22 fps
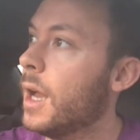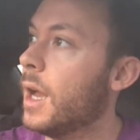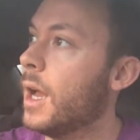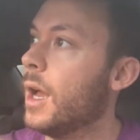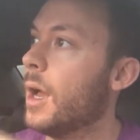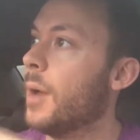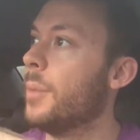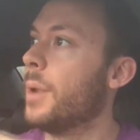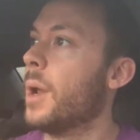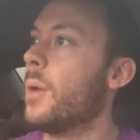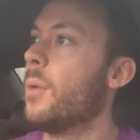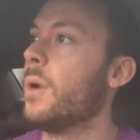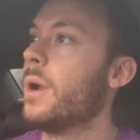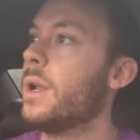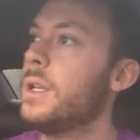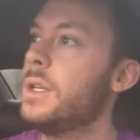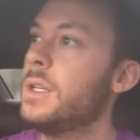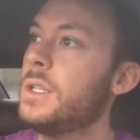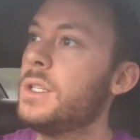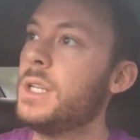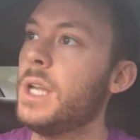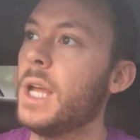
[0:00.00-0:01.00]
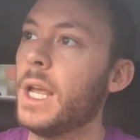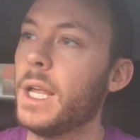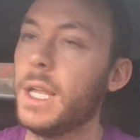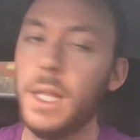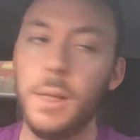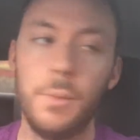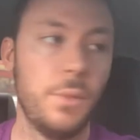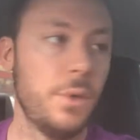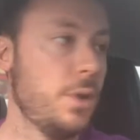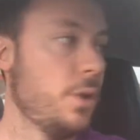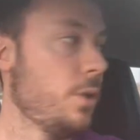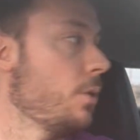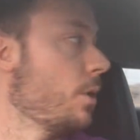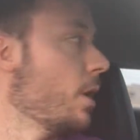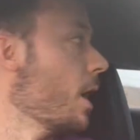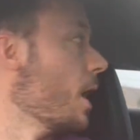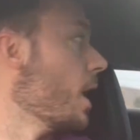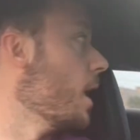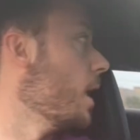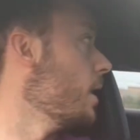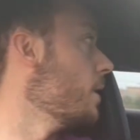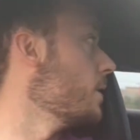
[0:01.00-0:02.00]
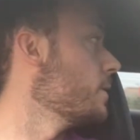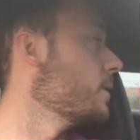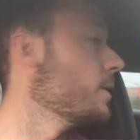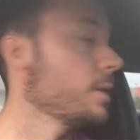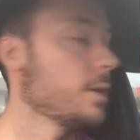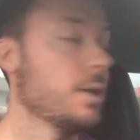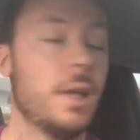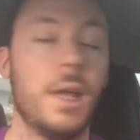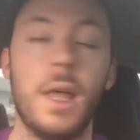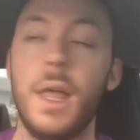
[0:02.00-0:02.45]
but I wanted to check in with you guys